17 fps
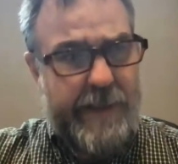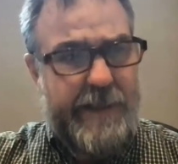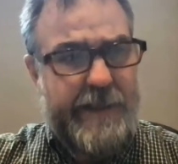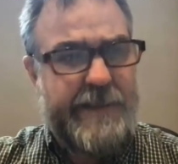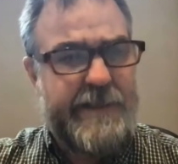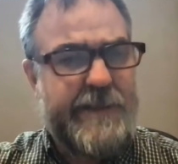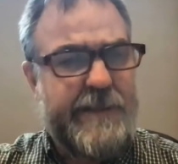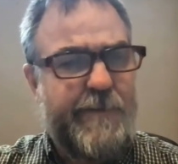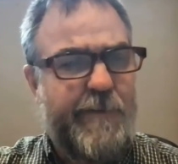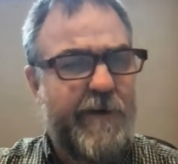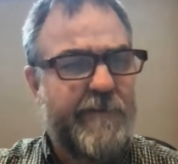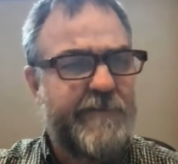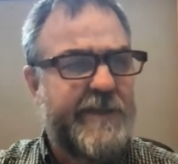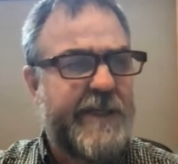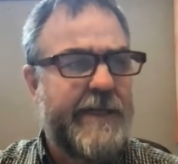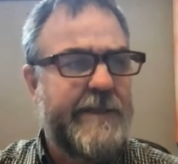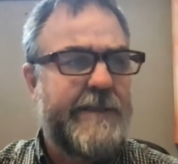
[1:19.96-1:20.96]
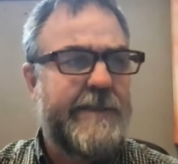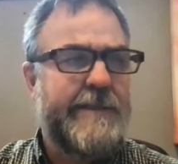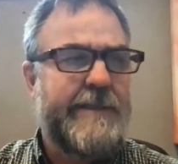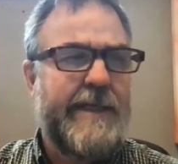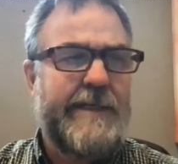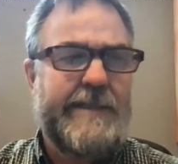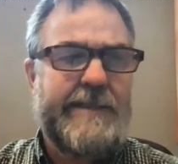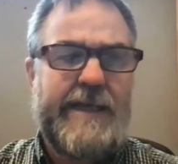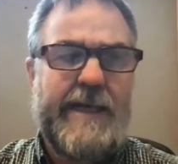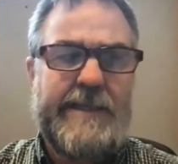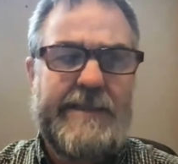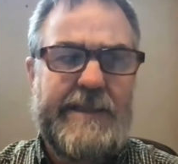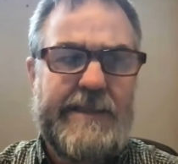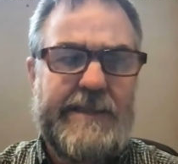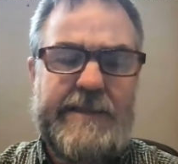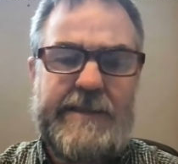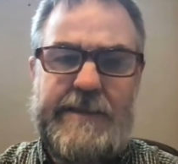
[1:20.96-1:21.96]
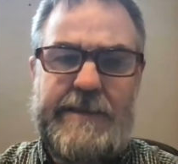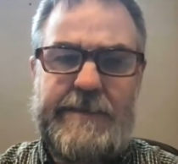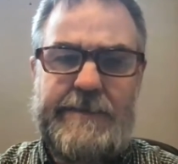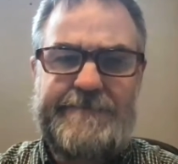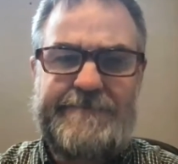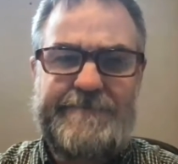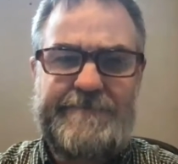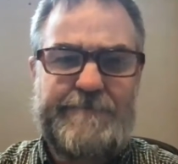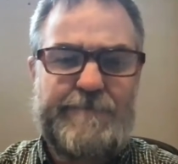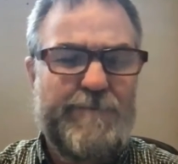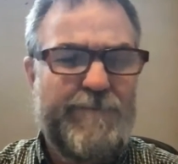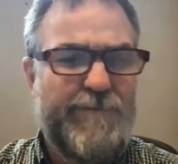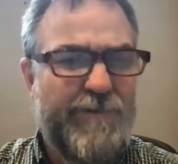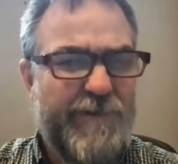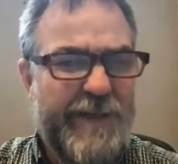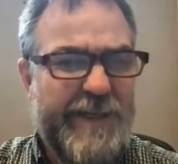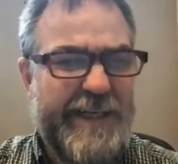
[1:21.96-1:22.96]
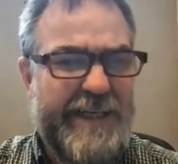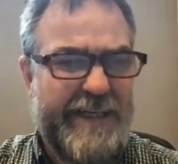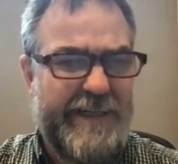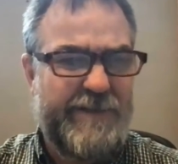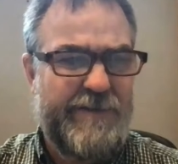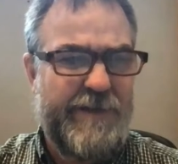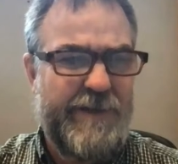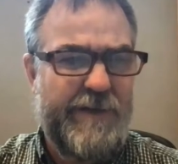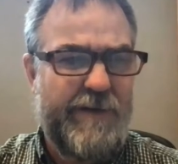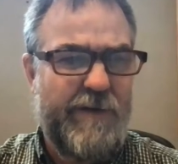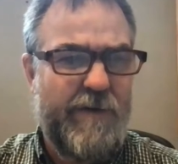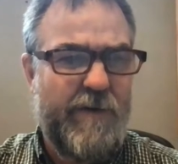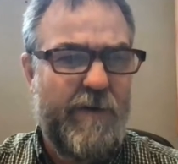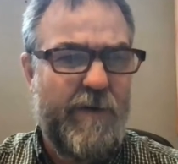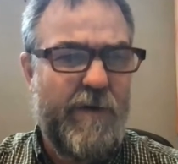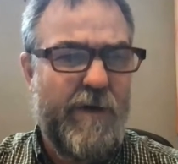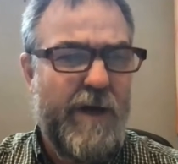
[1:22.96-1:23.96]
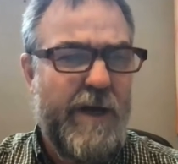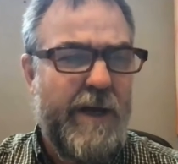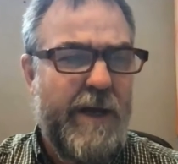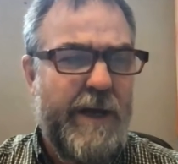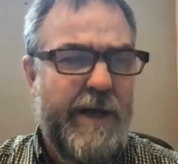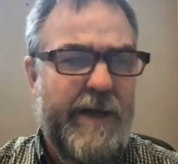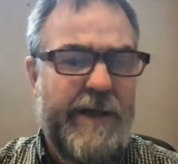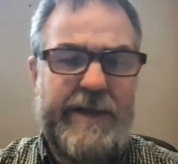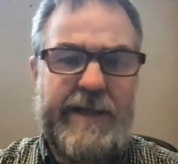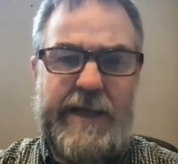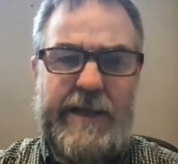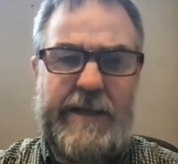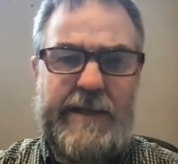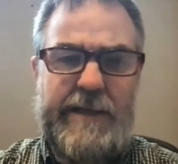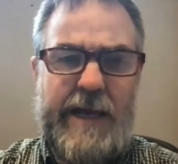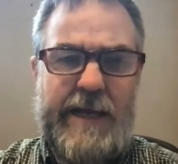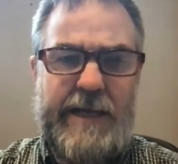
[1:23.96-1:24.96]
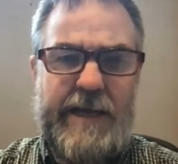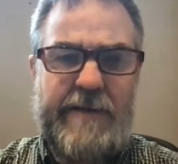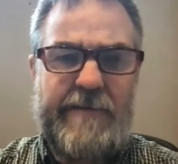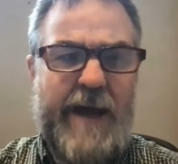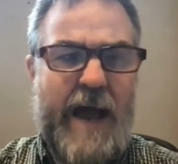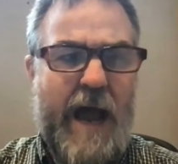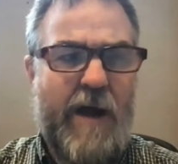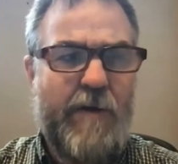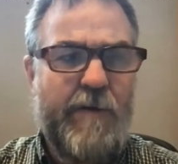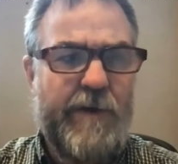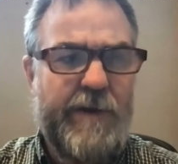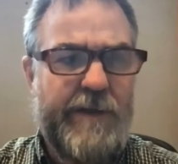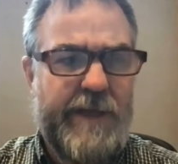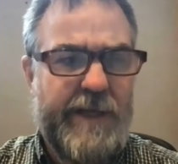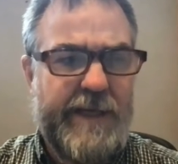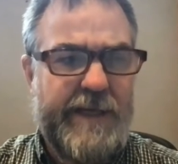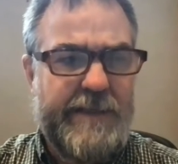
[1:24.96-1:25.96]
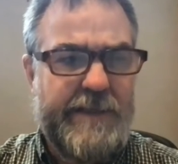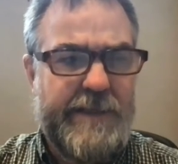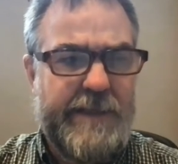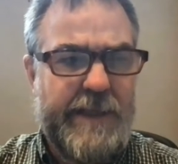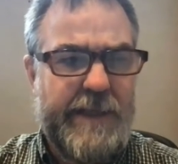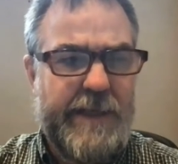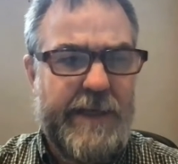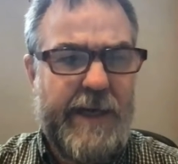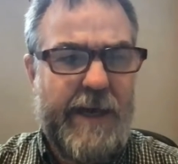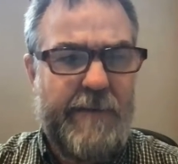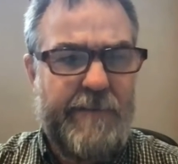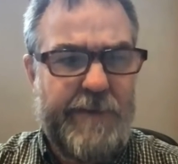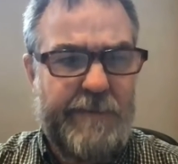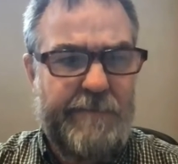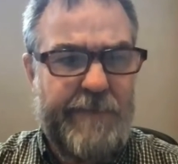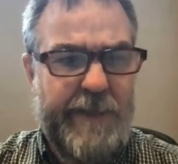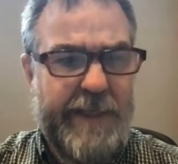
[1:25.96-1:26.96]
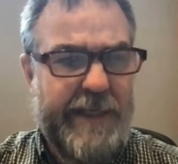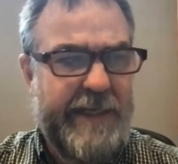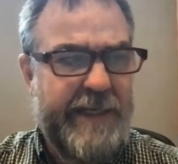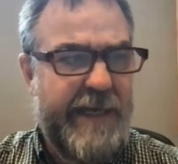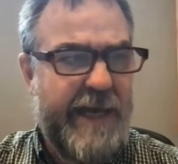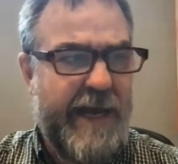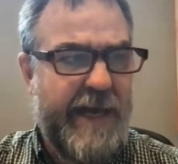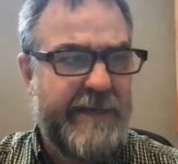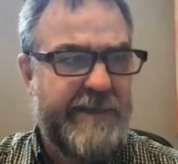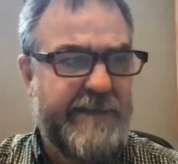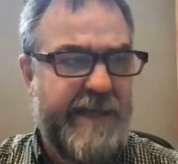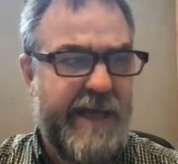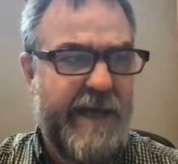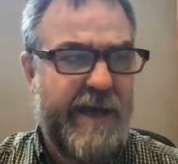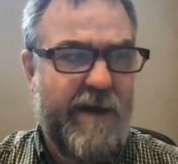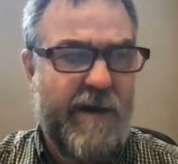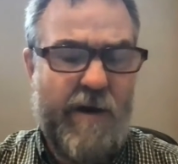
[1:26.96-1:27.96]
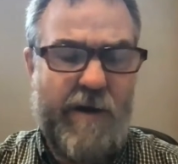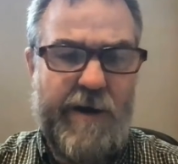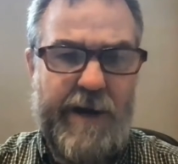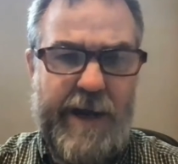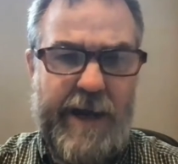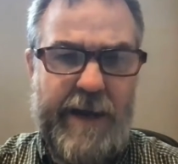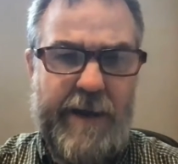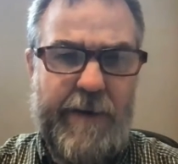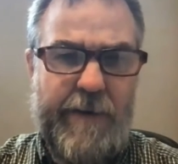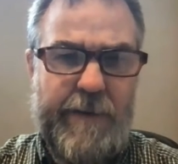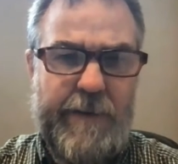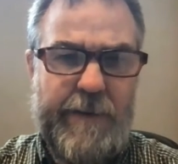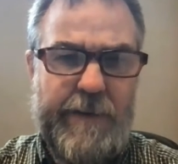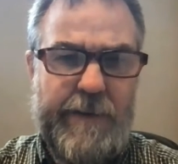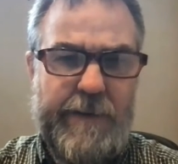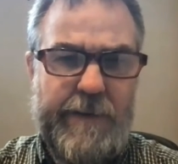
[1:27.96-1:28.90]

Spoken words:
This is the part of Genesis that discusses prehistory or the idea of how did things come to be as they are now.